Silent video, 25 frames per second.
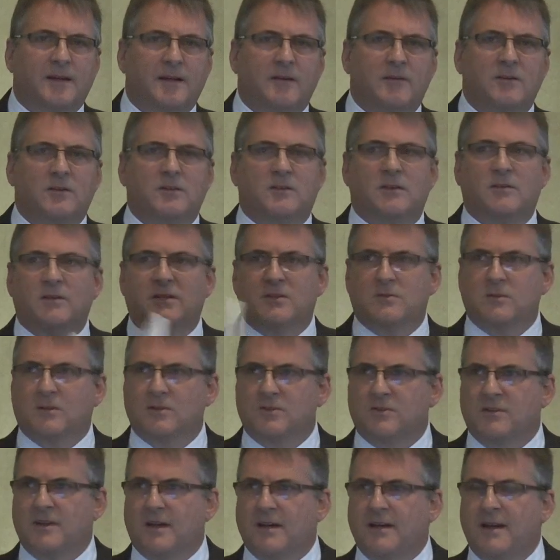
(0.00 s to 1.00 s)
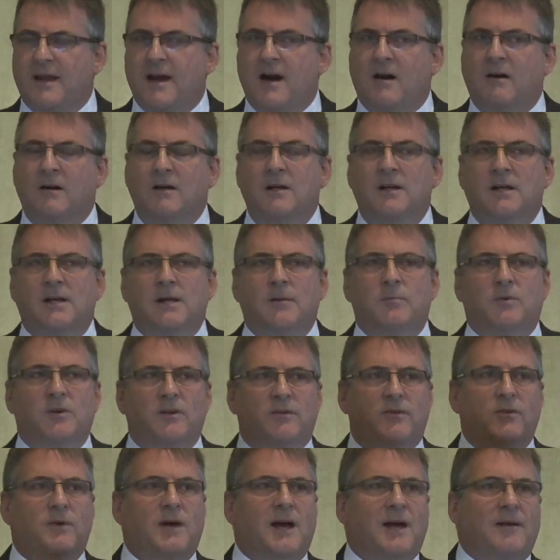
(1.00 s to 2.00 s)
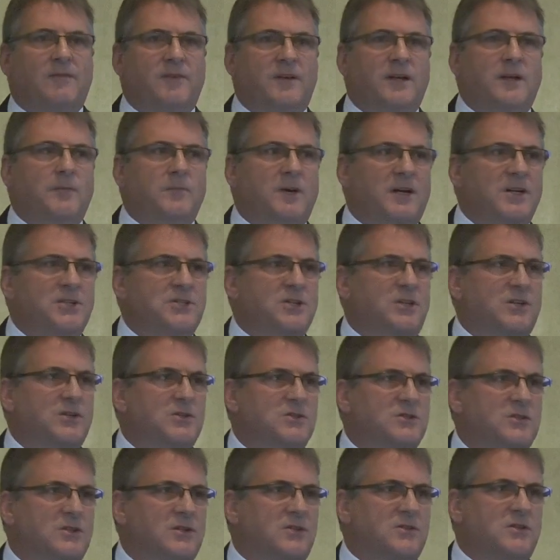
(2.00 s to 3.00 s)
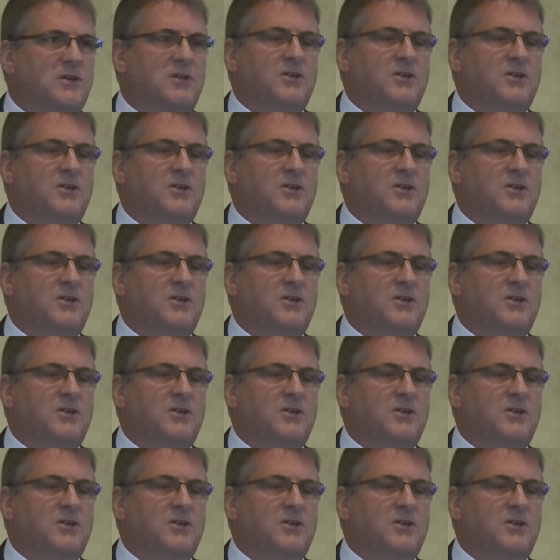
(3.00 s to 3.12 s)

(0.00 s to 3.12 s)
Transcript: Now, you don't need to answer that now, but if you have any major concerns,